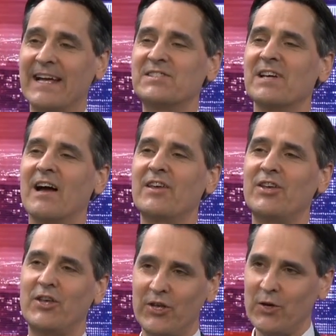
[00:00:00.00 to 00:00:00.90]
It's a
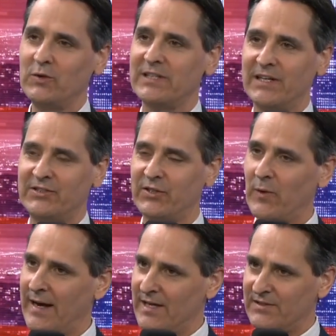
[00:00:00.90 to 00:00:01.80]
huge issue.
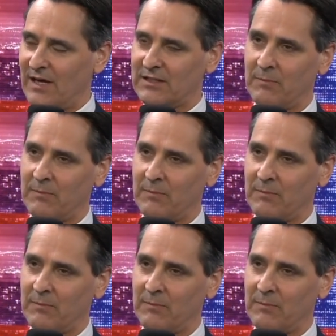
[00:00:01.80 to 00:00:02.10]
And as Dr.